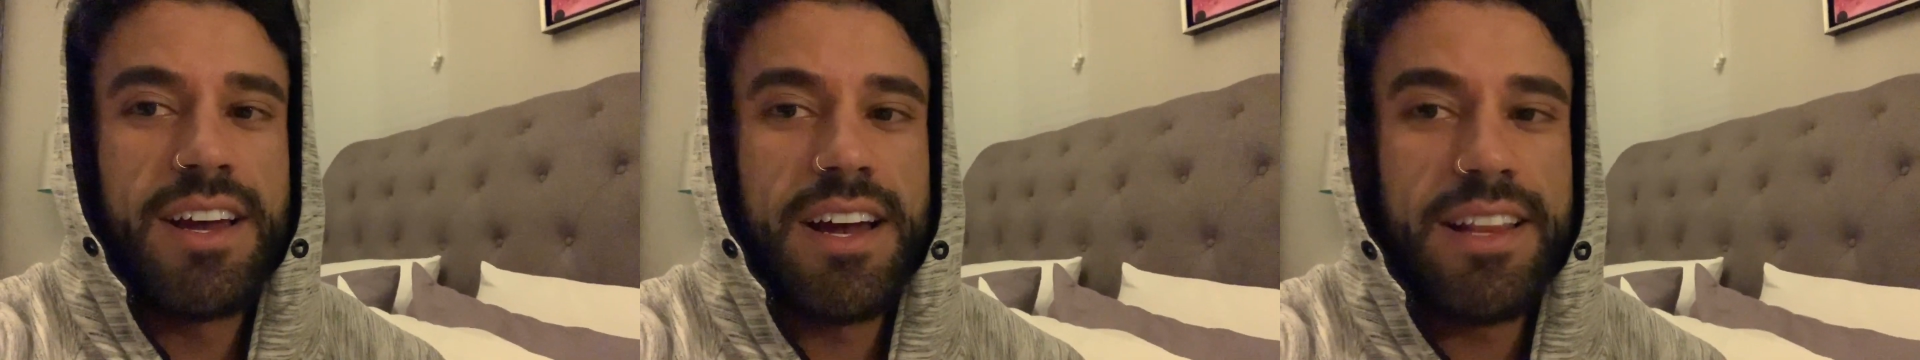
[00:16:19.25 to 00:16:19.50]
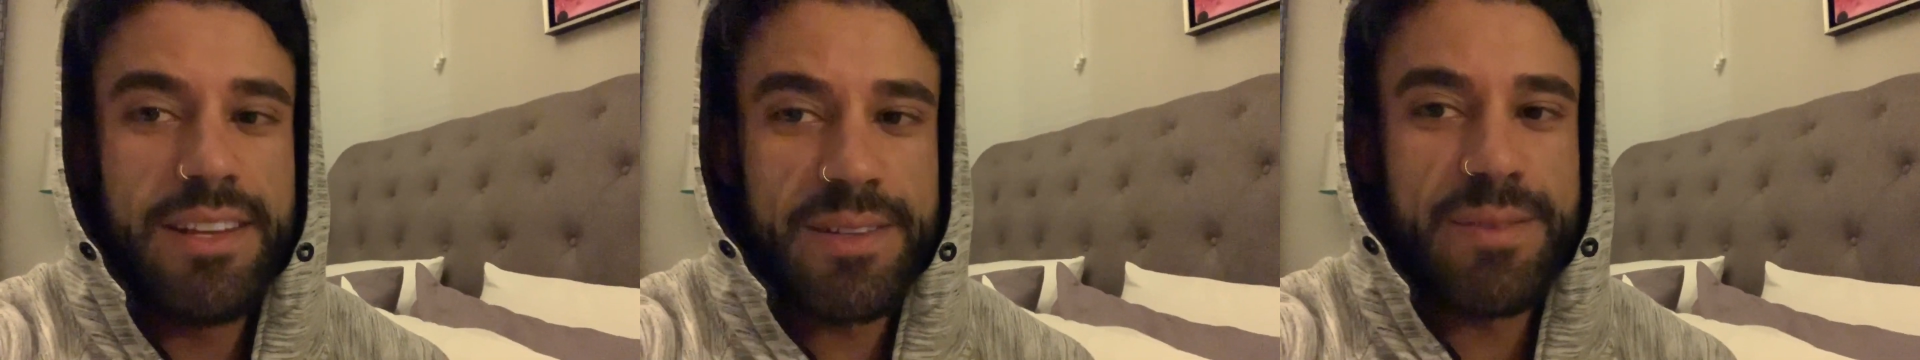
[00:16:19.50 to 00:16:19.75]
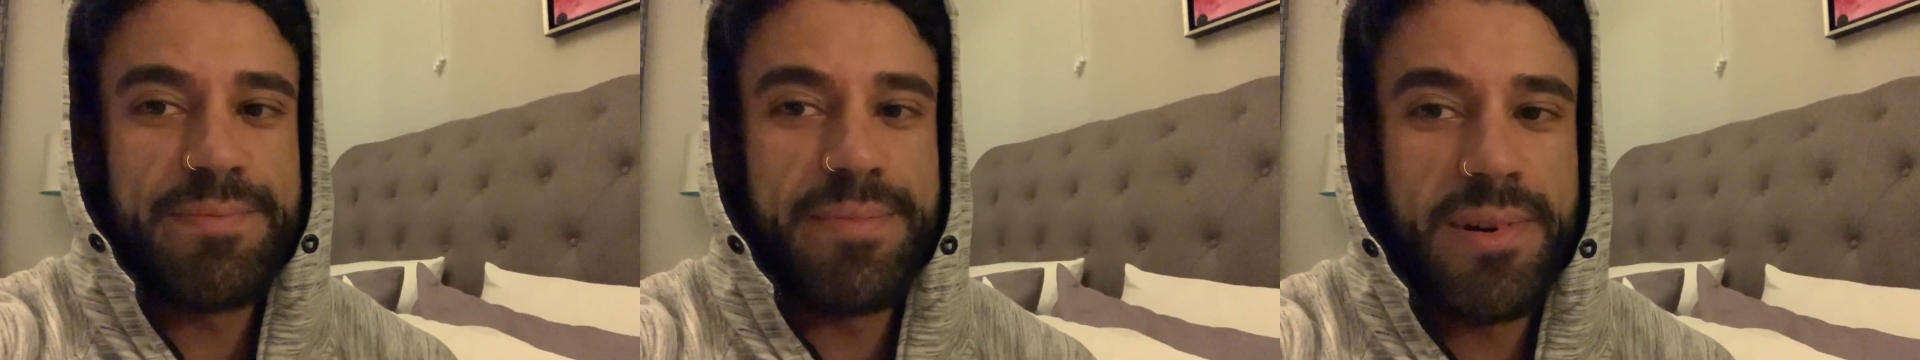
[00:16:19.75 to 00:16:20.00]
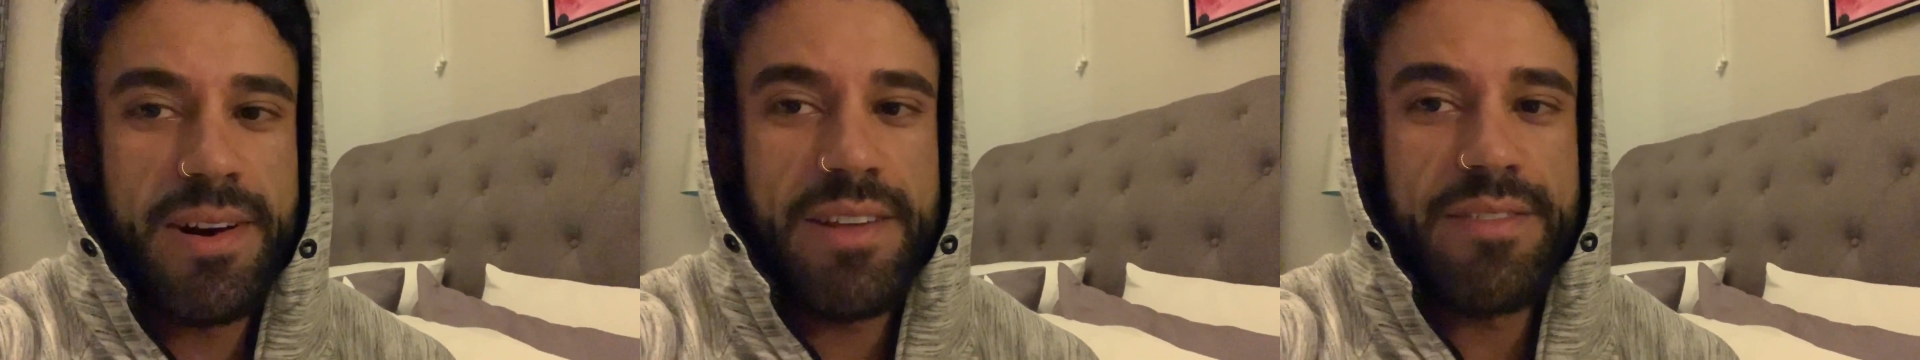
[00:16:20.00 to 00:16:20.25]
I looked
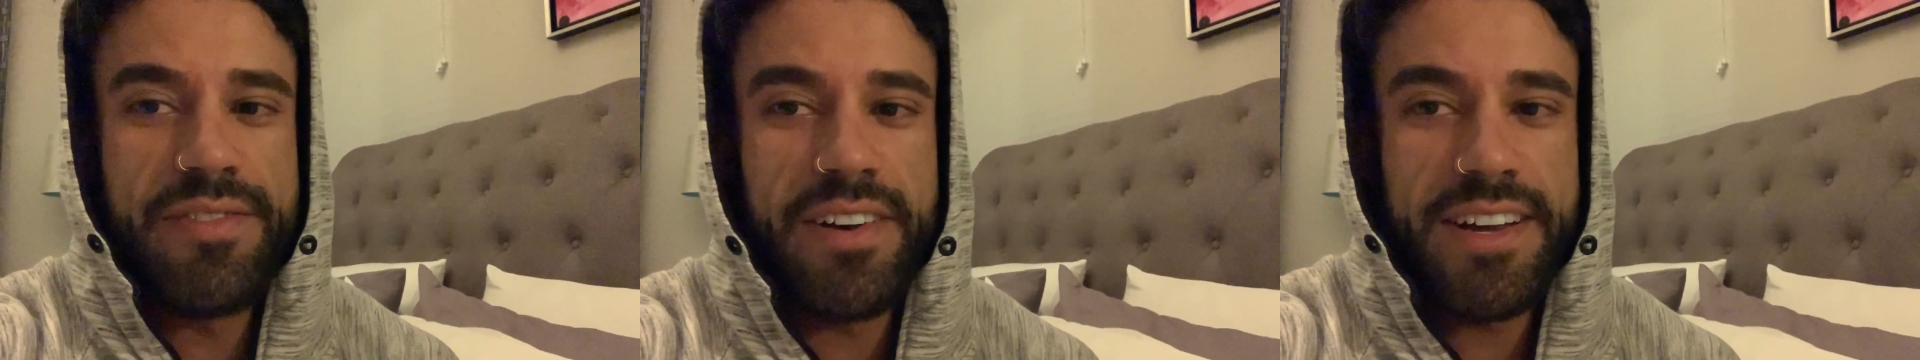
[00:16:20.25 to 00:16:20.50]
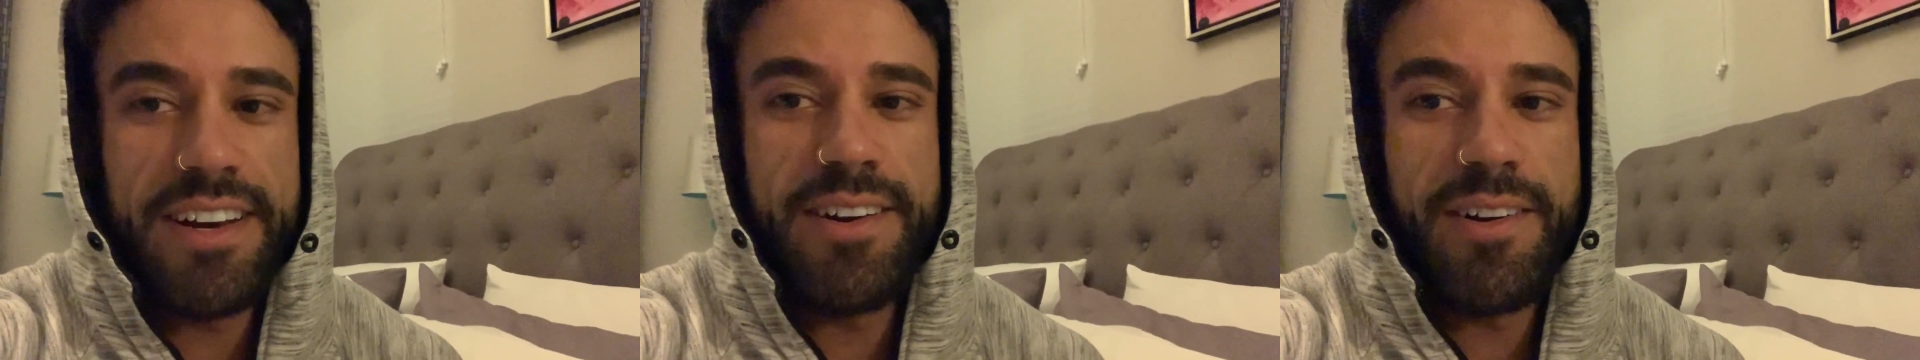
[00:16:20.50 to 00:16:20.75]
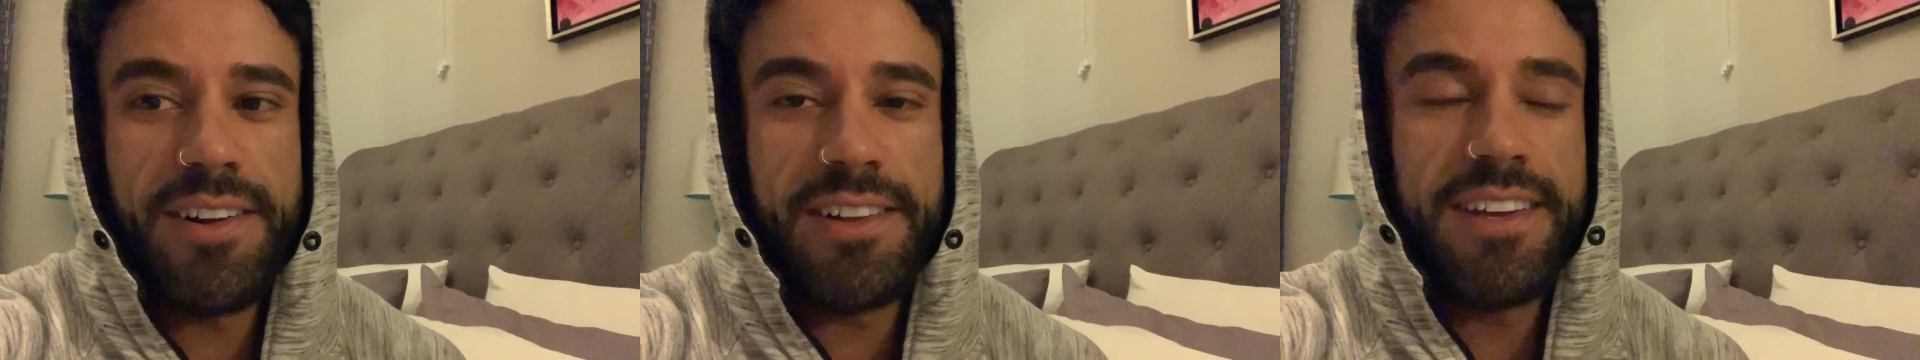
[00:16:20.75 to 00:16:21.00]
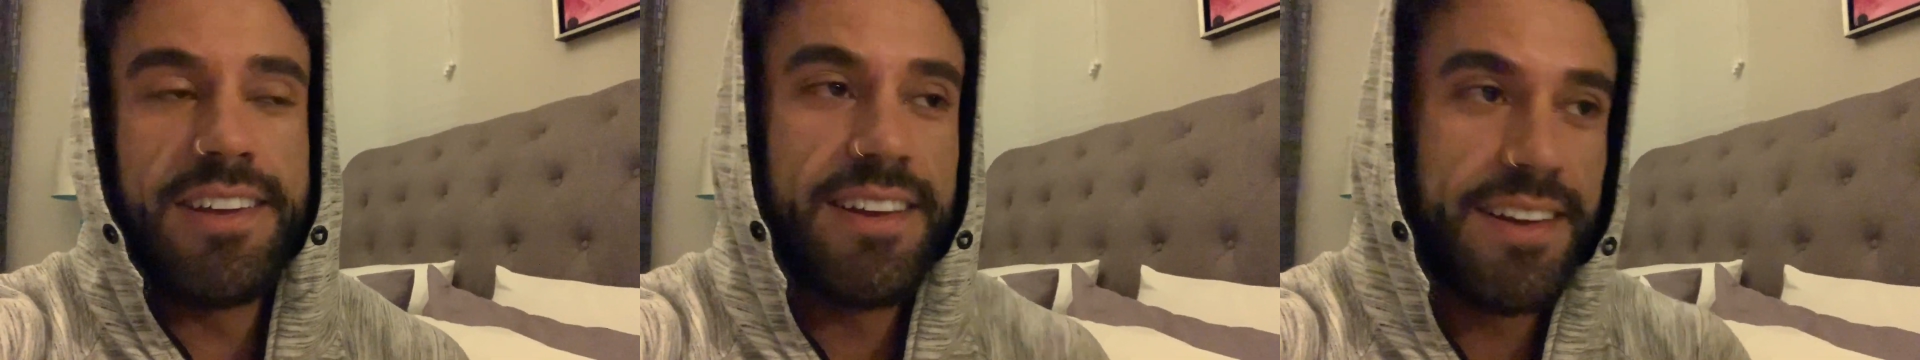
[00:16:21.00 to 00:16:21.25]
pretty fucking
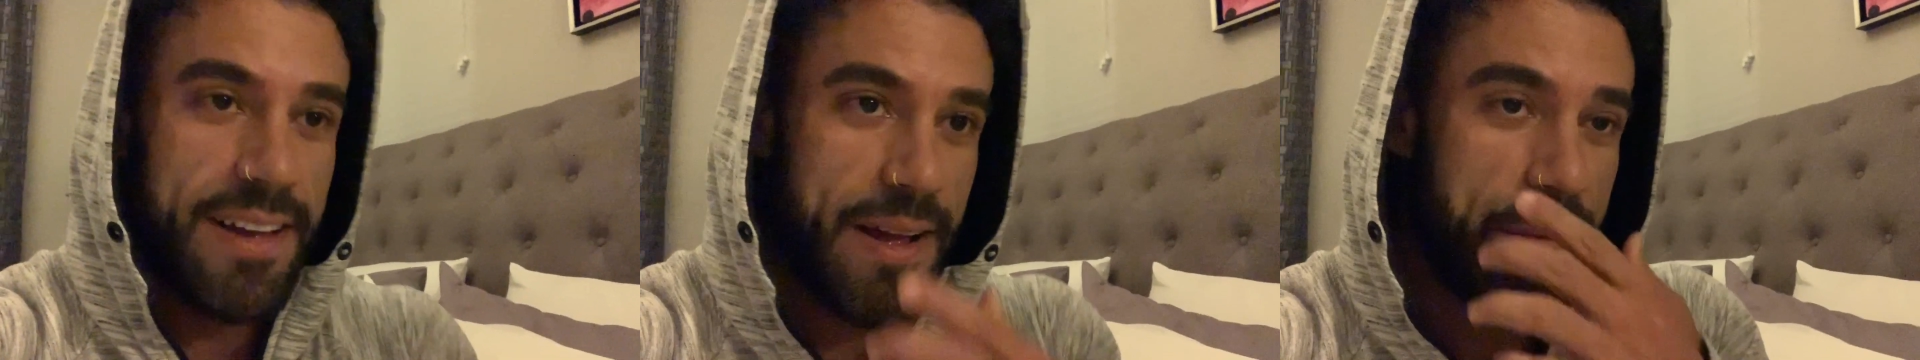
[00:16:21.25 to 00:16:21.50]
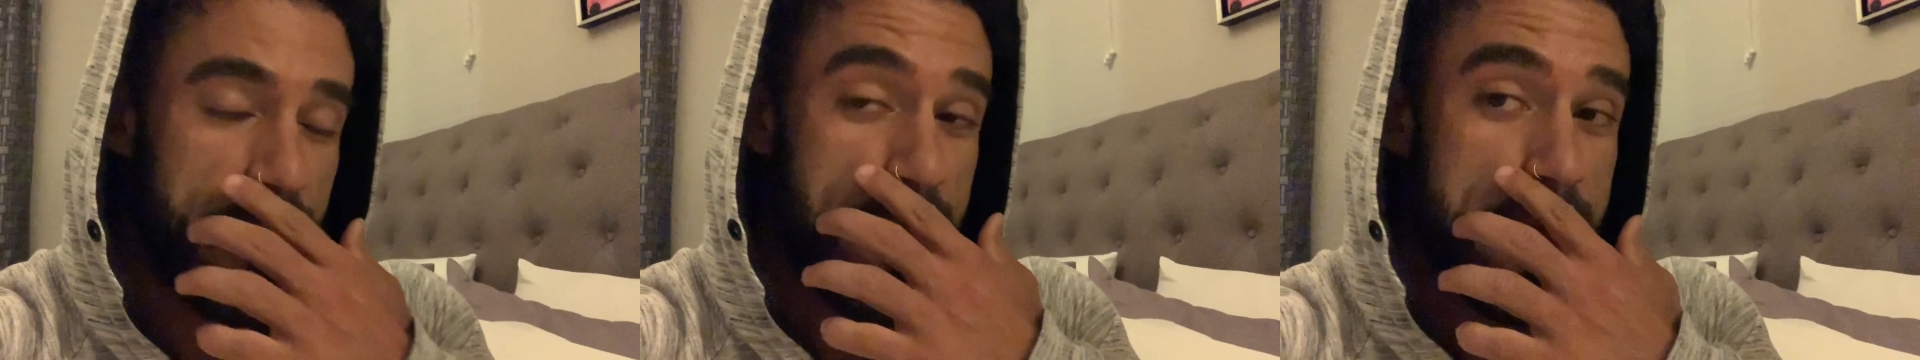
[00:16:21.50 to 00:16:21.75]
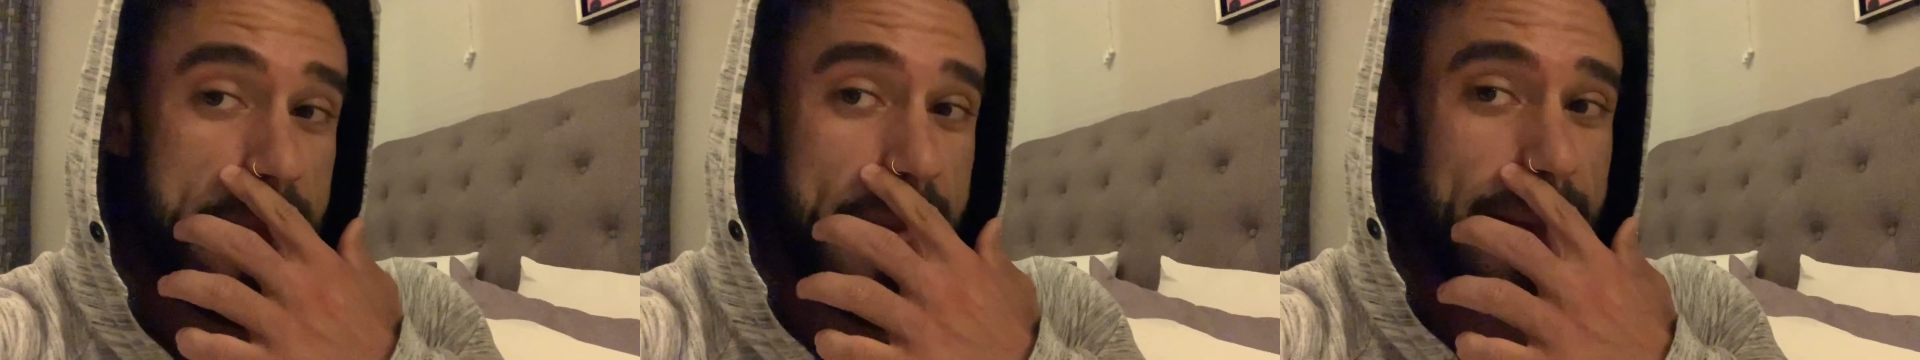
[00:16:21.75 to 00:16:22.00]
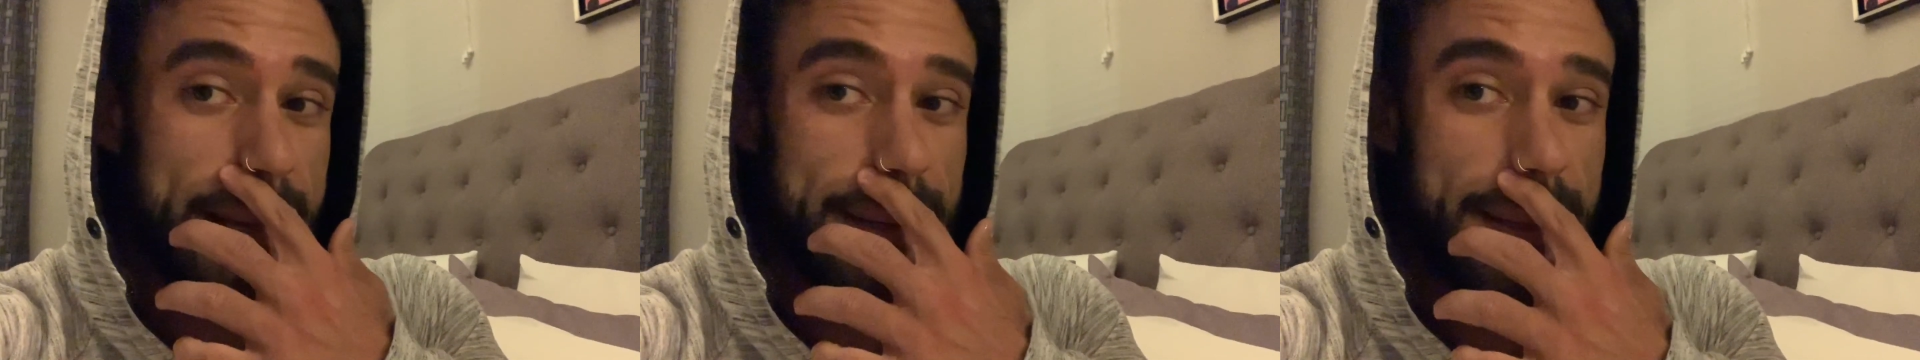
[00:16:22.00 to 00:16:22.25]
gnarly.
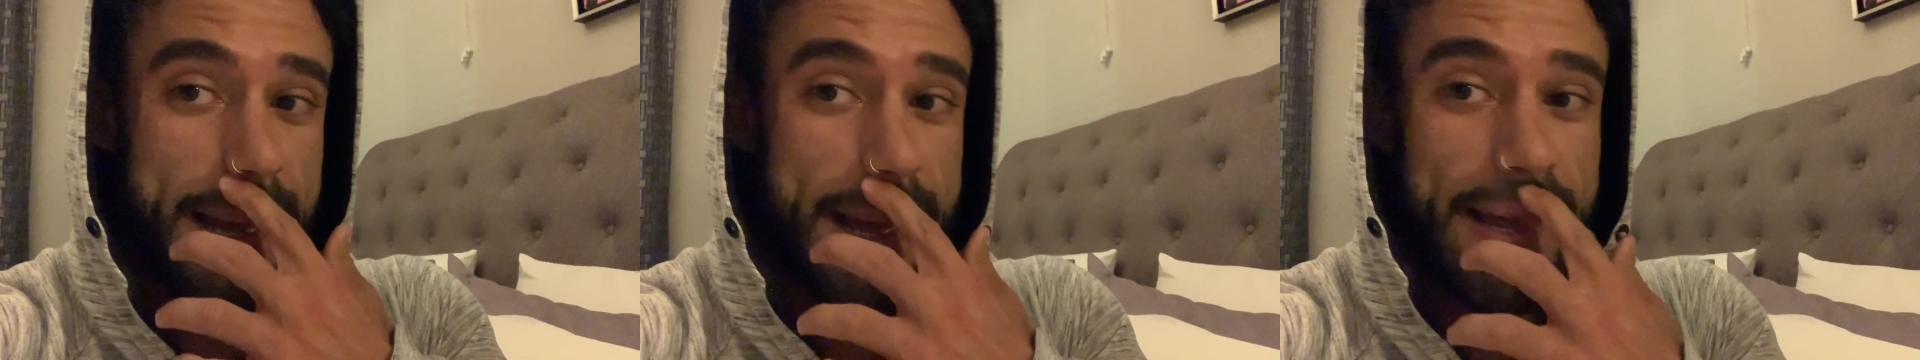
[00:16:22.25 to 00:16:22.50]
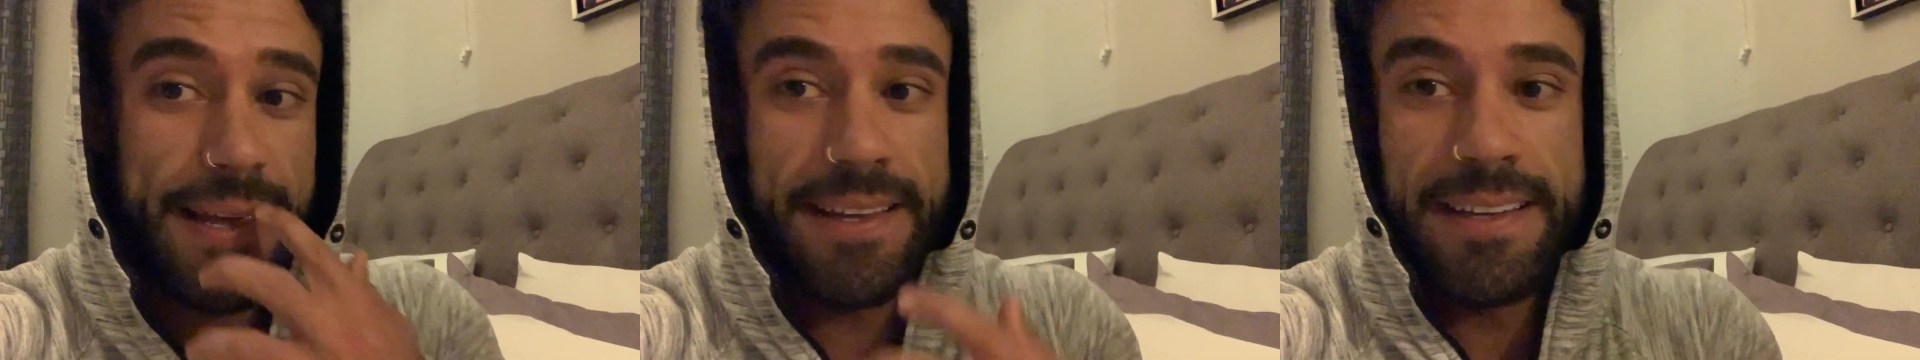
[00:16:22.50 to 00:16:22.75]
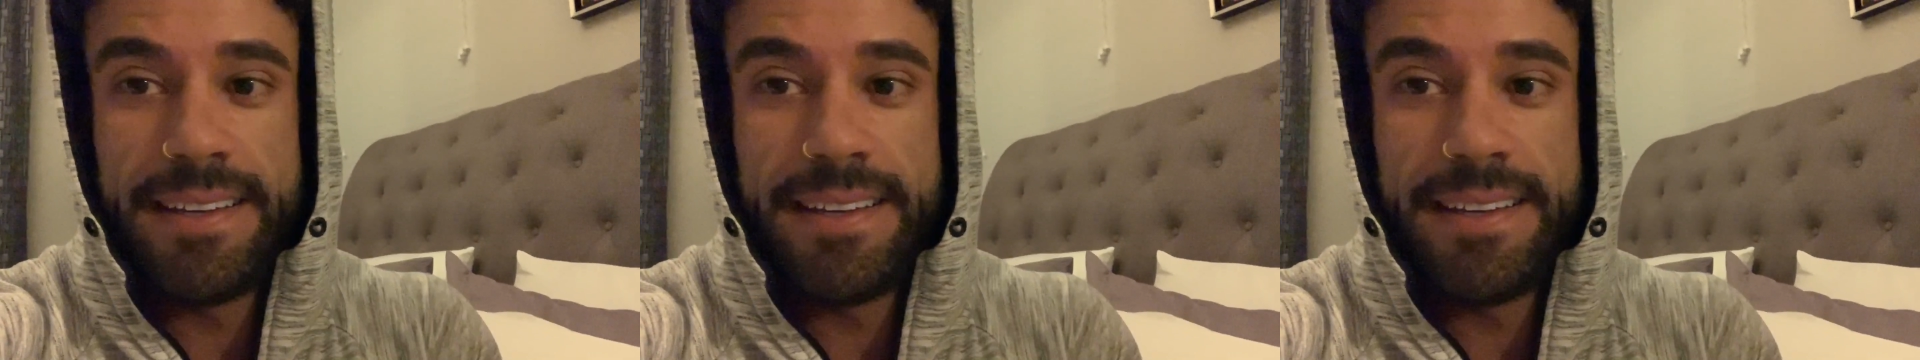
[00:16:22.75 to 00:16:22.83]
Not gonna lie.